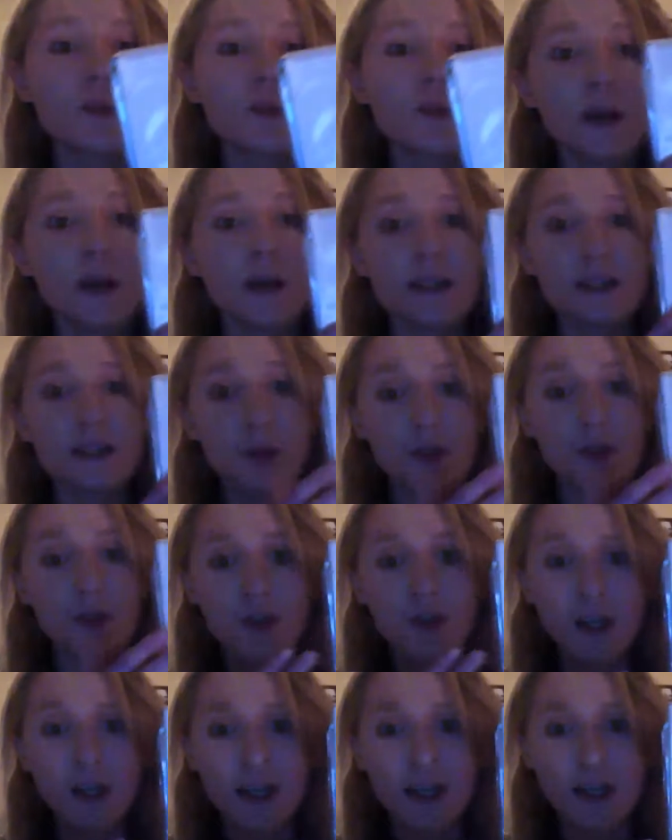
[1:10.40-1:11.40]
So I'll kind of
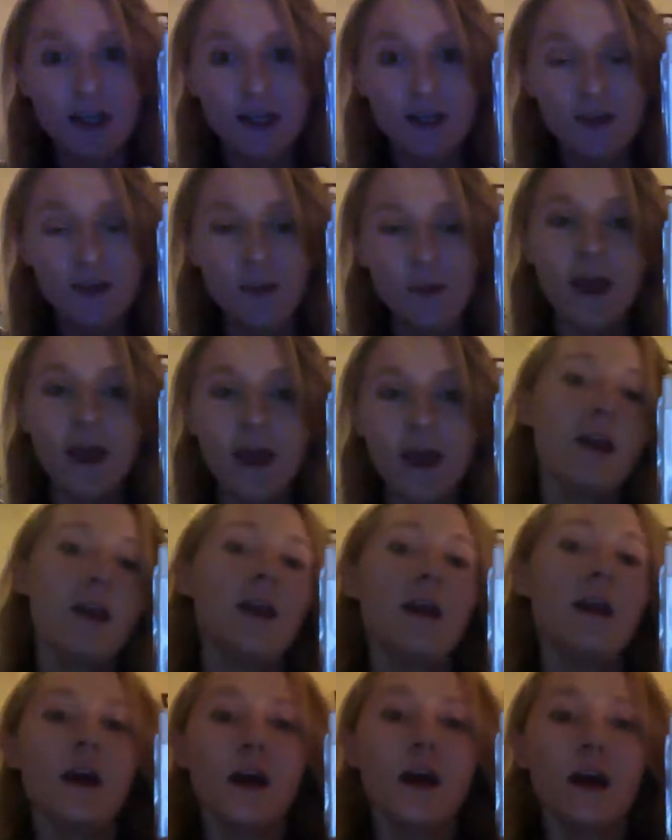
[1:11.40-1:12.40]
demonstrate it in this way.
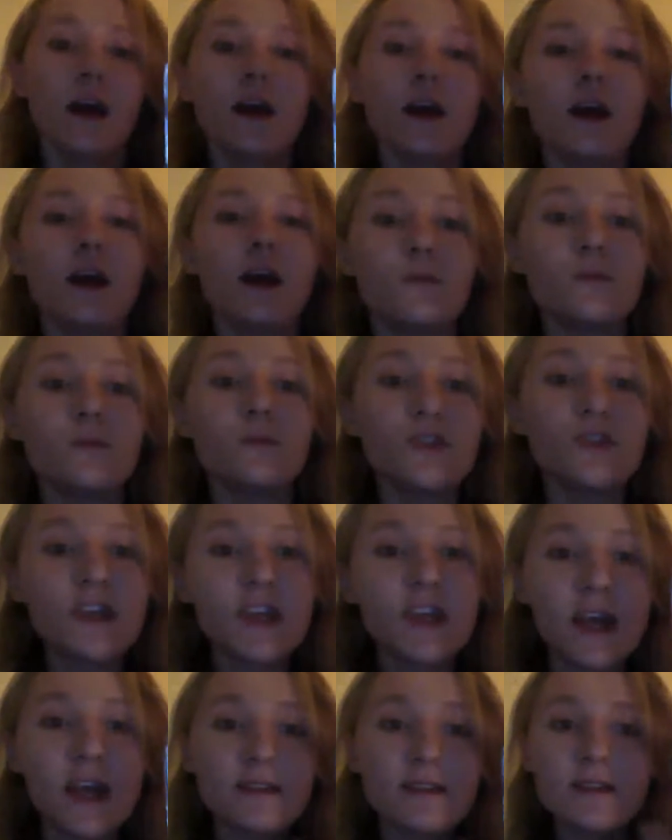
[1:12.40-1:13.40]
She
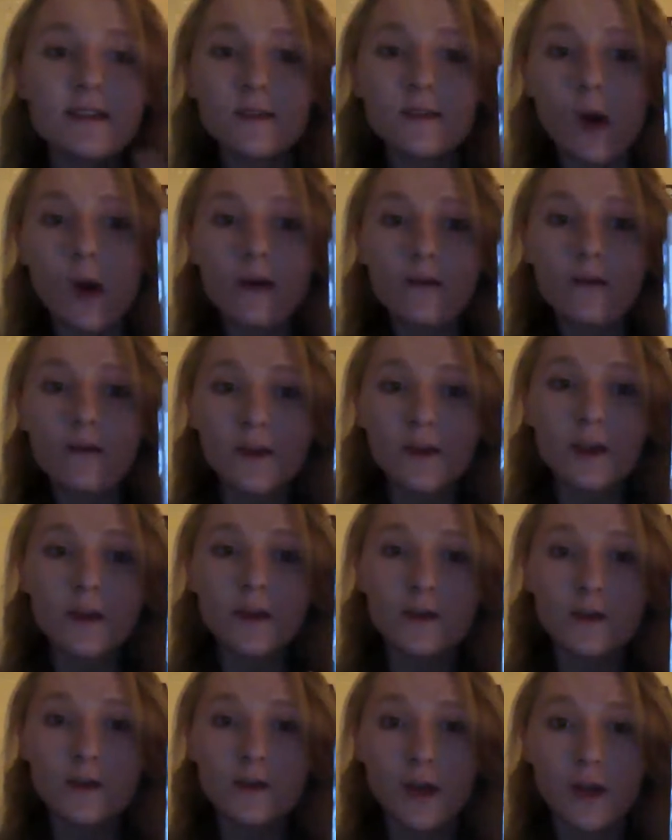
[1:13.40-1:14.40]
has a small field of
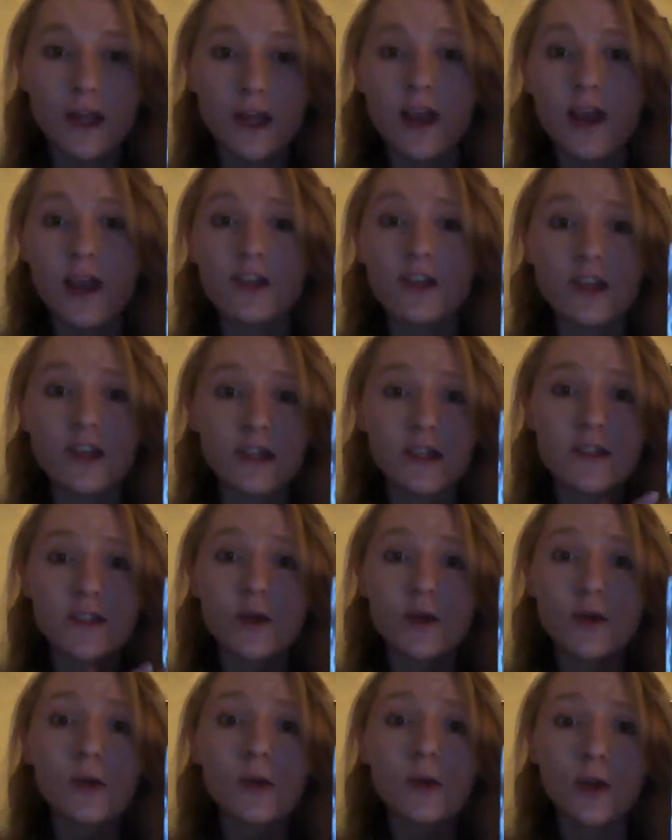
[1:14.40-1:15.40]
3 as she's
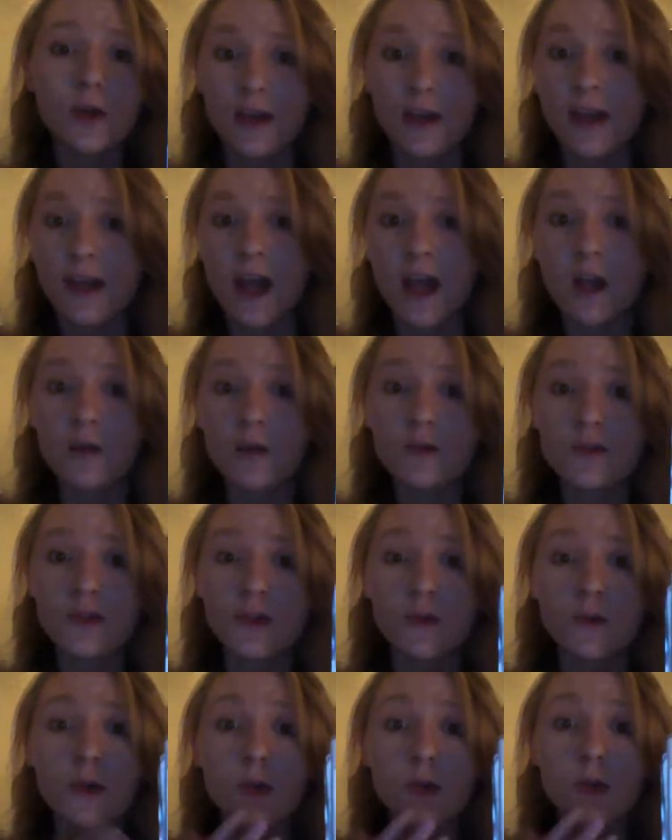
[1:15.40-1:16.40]
still learning how to
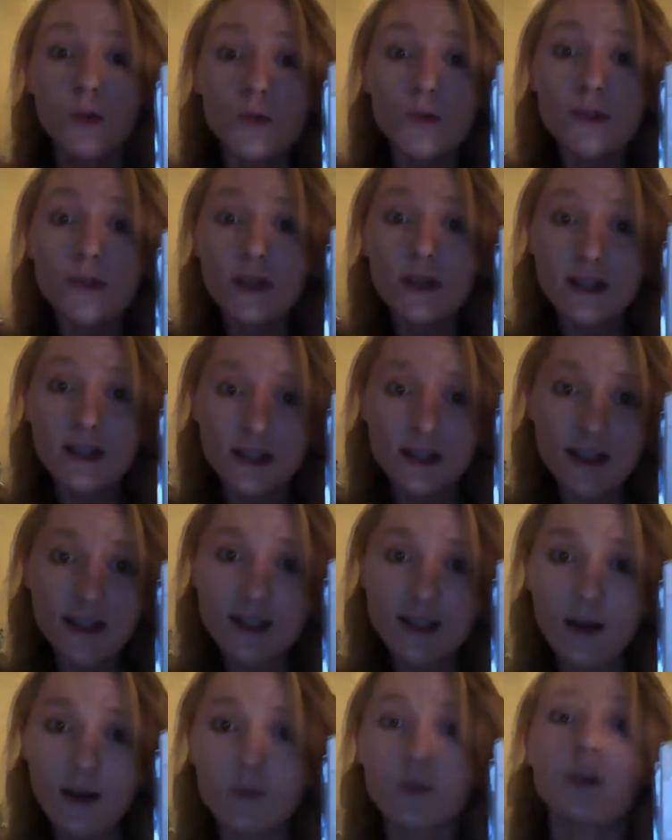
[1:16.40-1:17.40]
use the
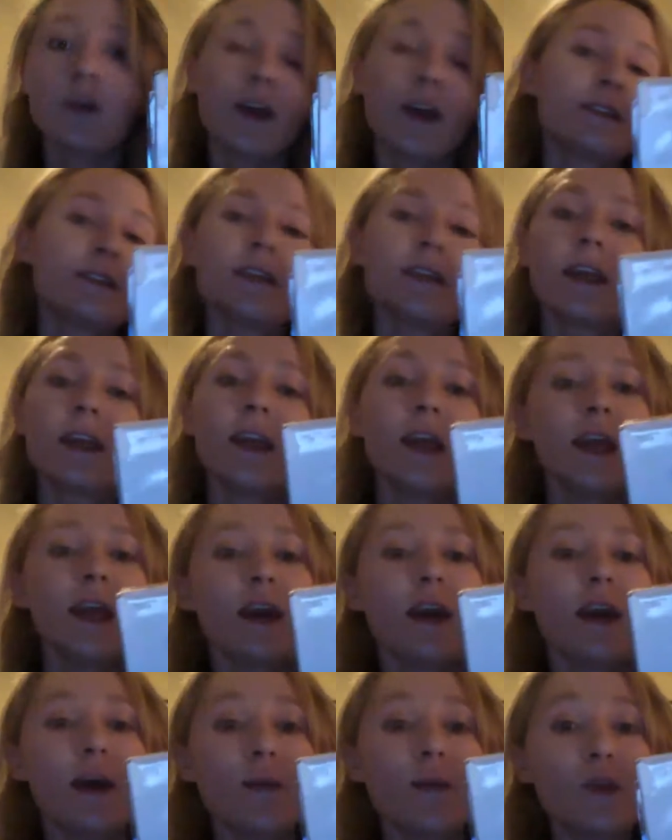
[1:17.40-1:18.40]
system correctly.
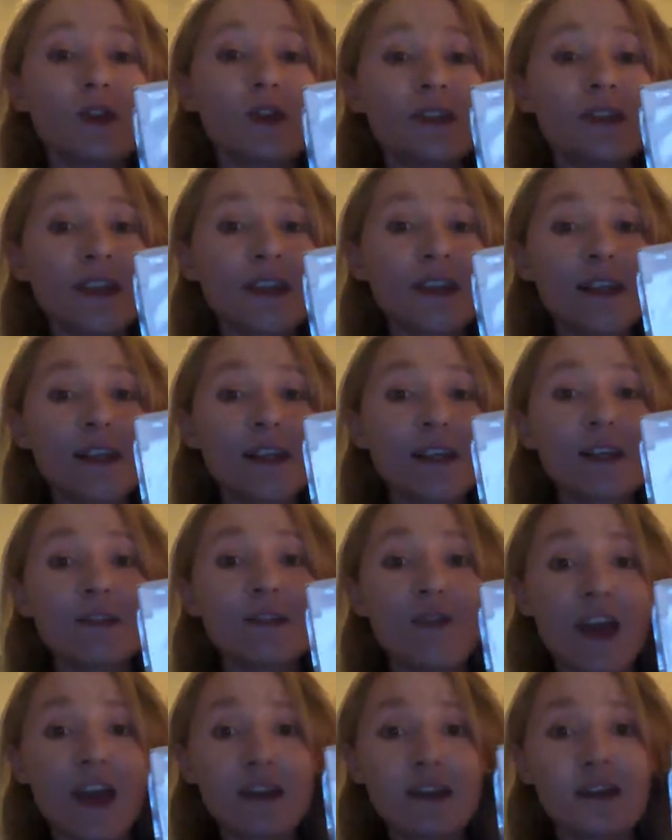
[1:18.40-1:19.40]
There's 6
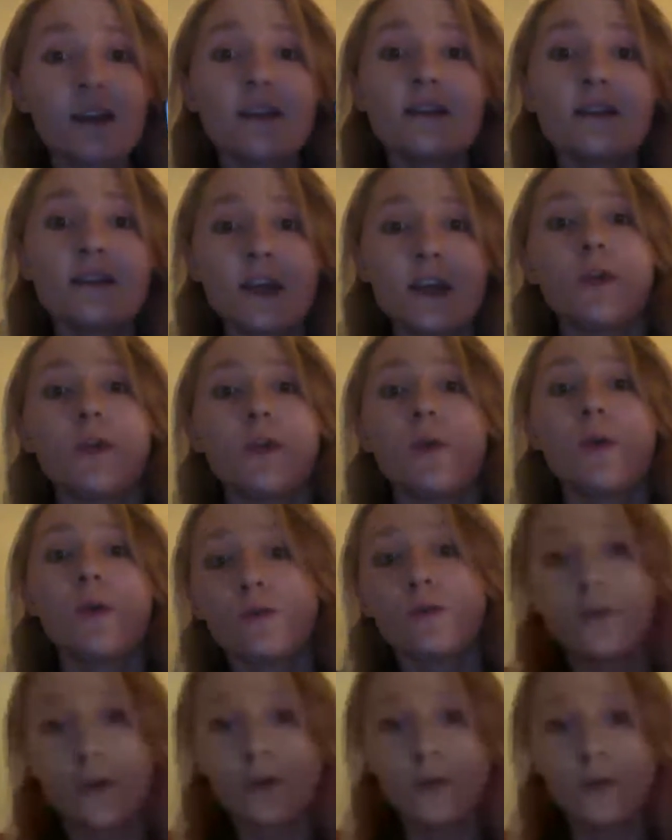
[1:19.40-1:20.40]
phases that you go
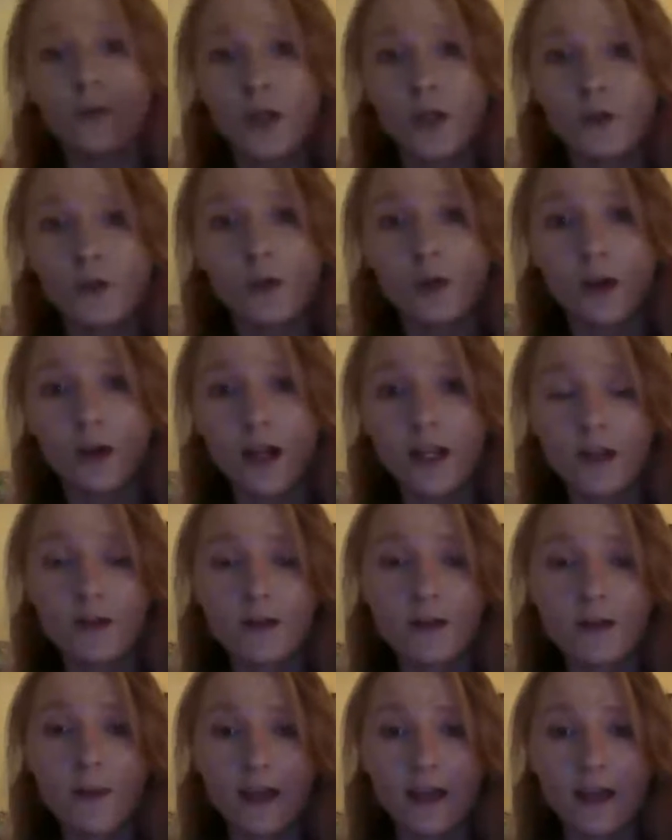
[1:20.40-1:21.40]
through when you learn how to
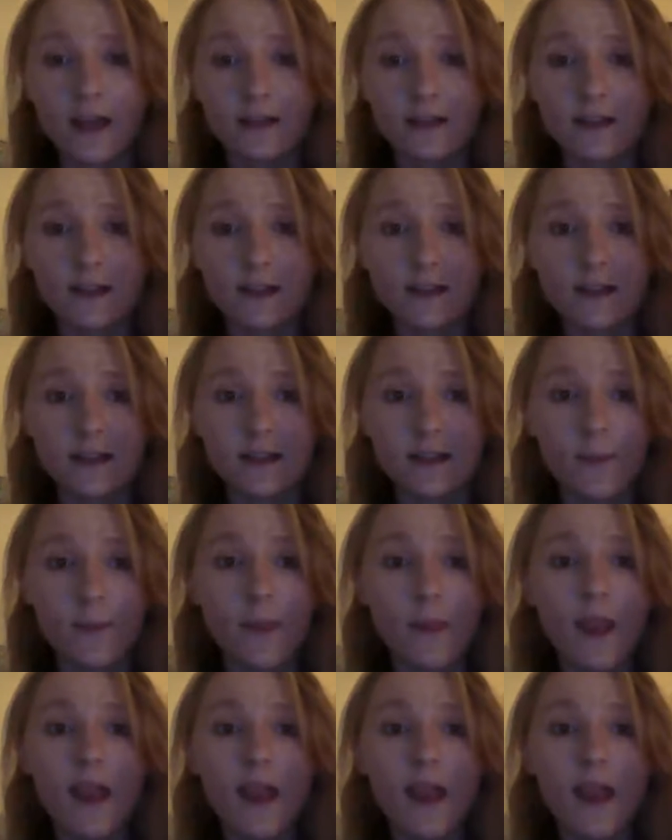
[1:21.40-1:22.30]
use a PECS system.